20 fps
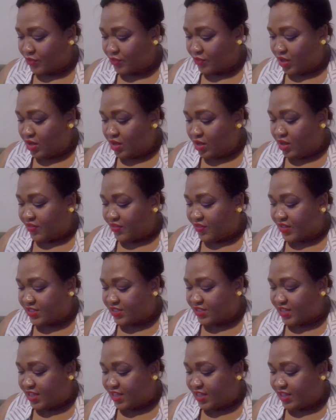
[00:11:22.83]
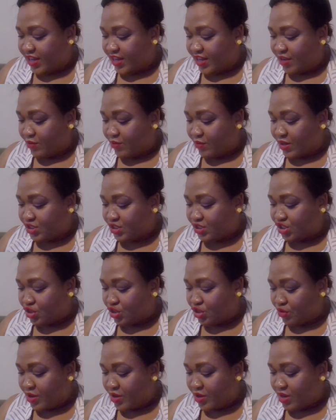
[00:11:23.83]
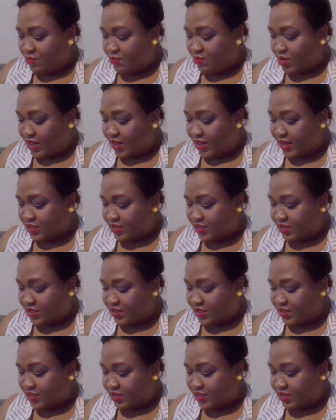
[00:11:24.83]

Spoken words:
the silky rich cream cleanser.